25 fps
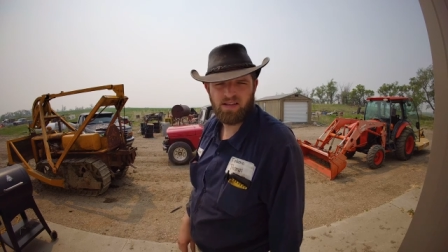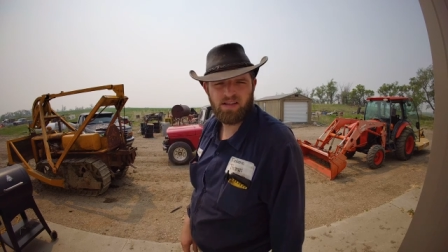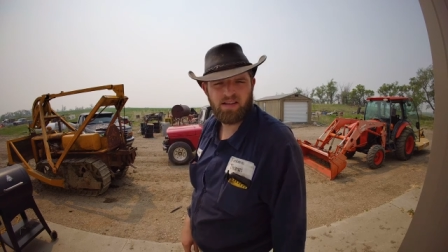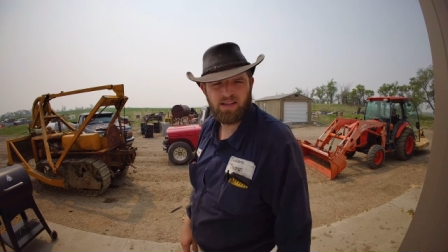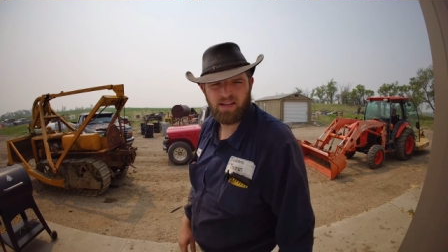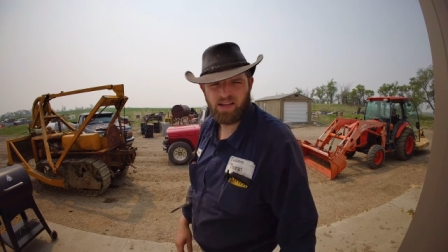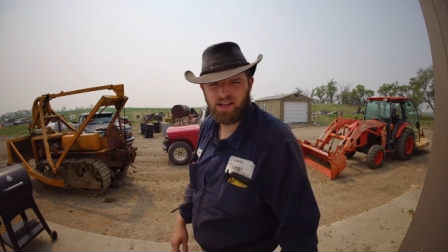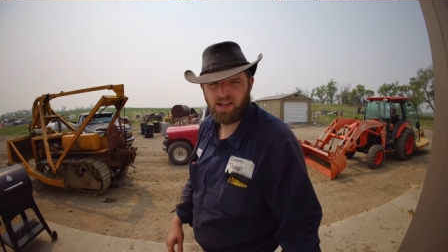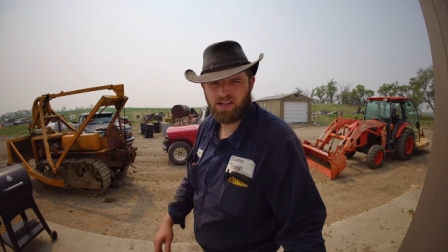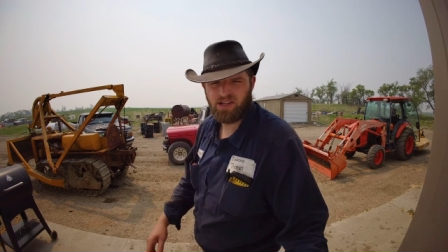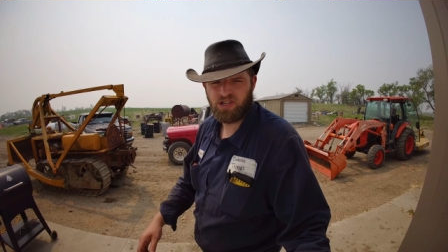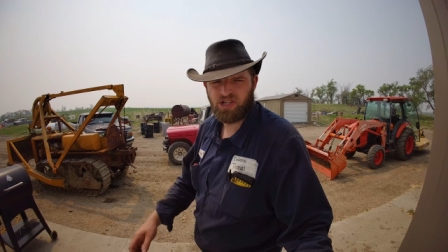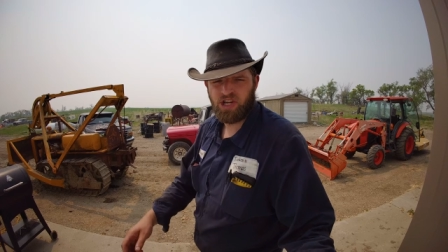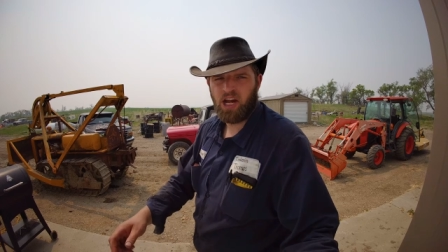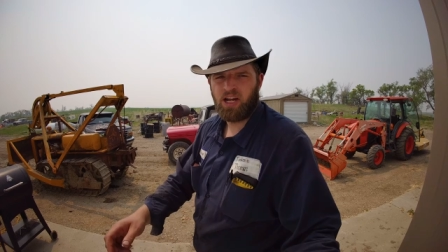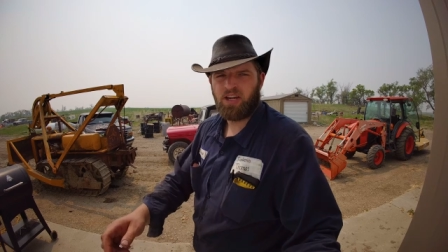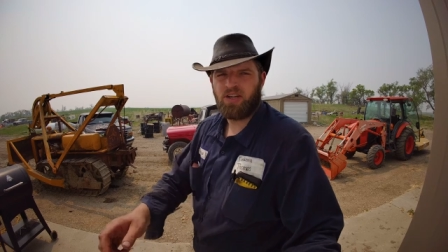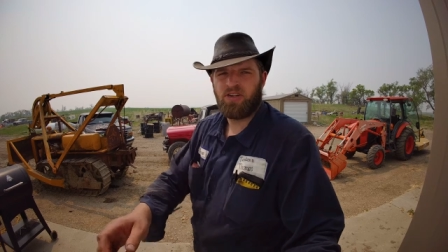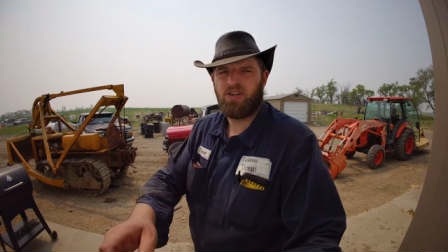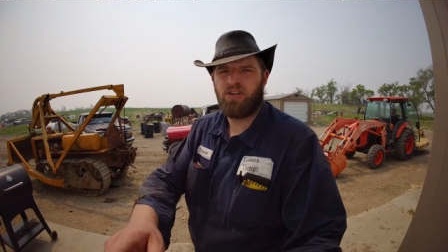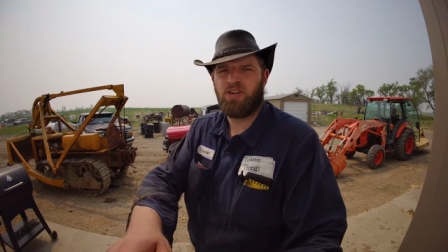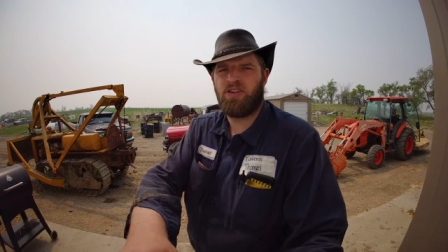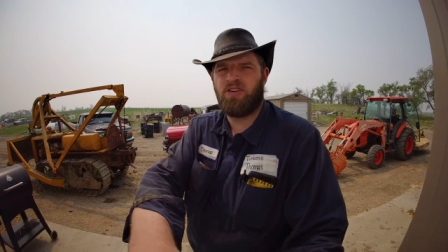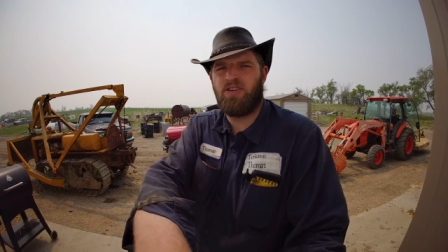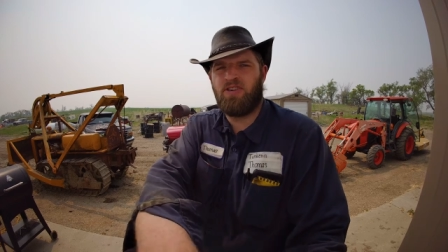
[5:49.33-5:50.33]
the
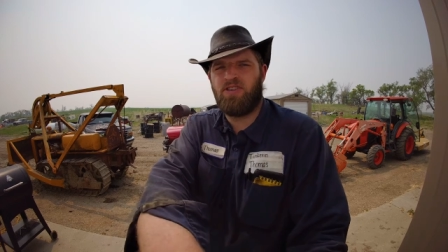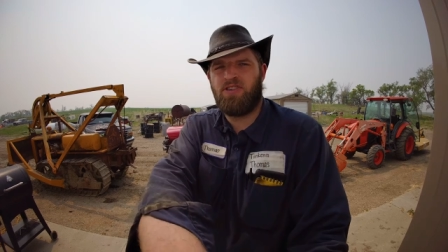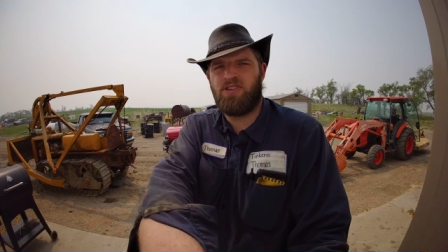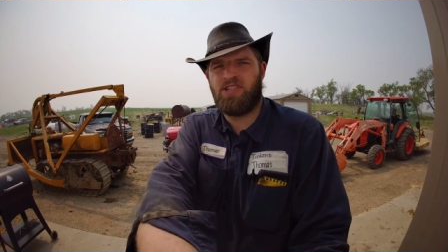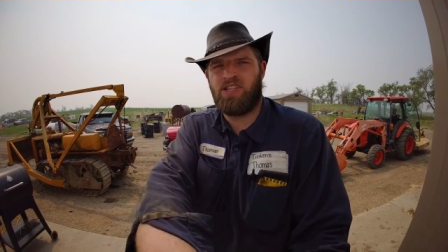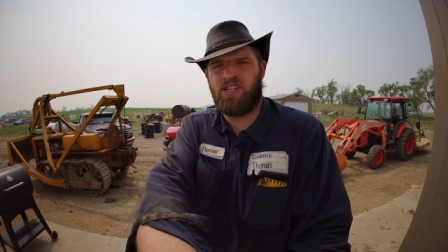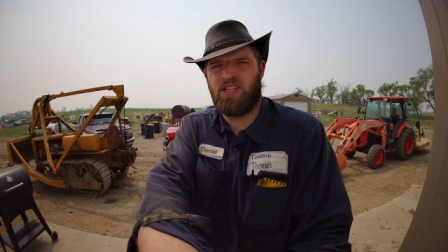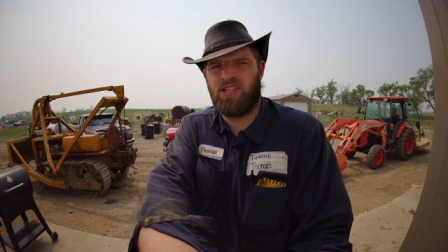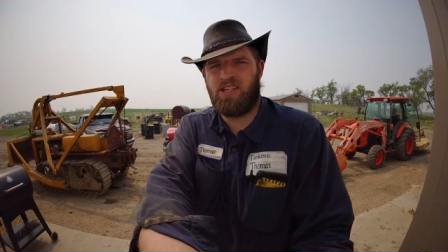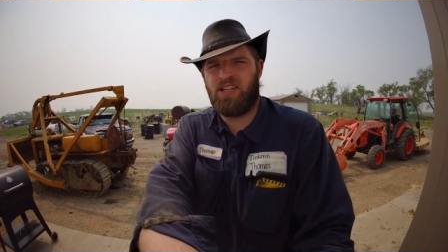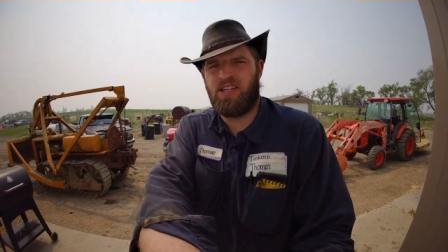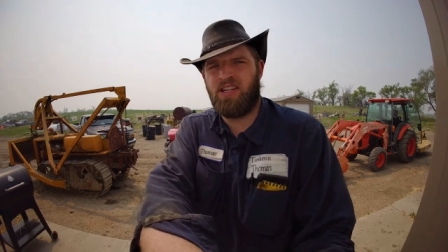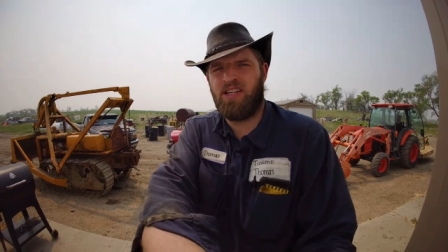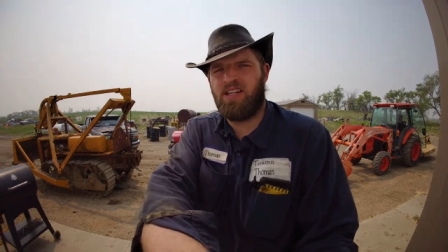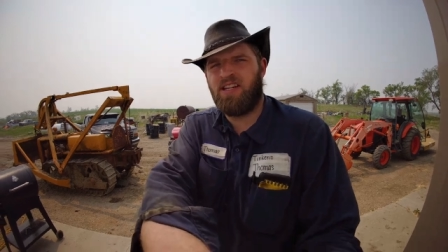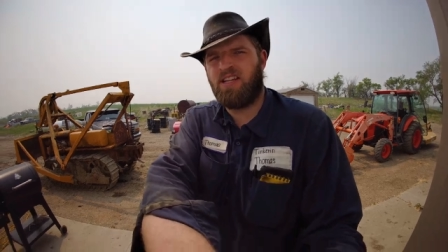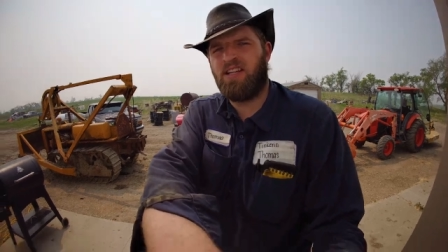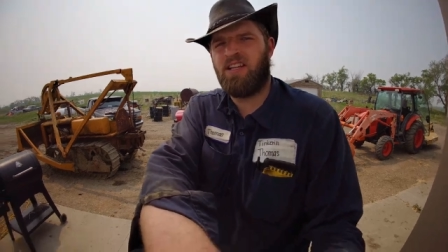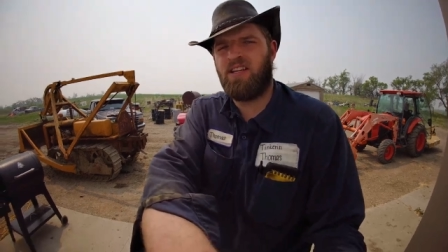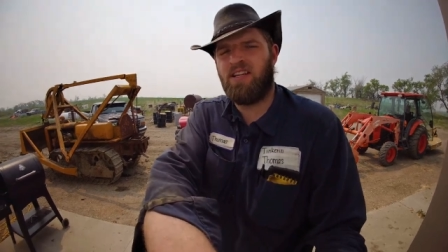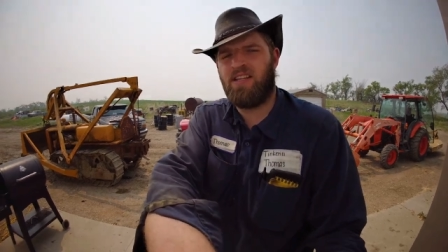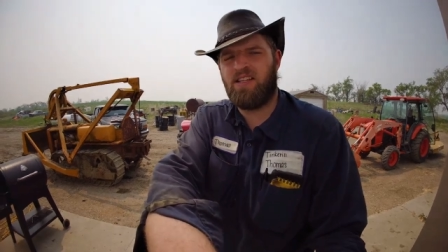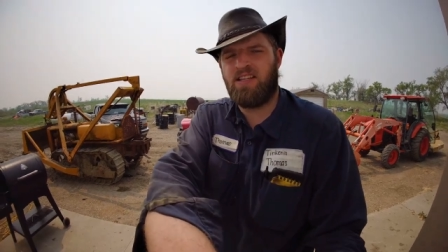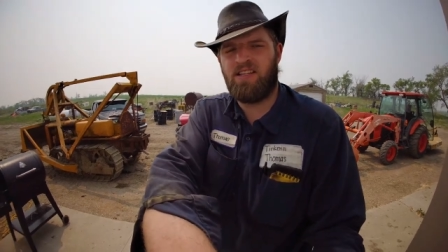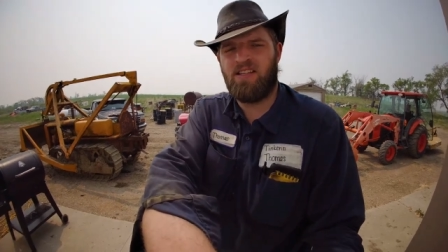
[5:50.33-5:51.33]
injectors
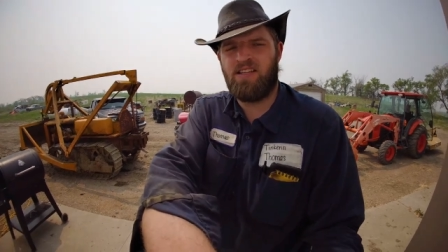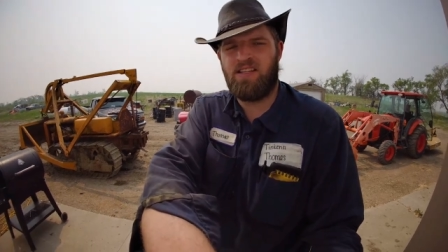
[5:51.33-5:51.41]
and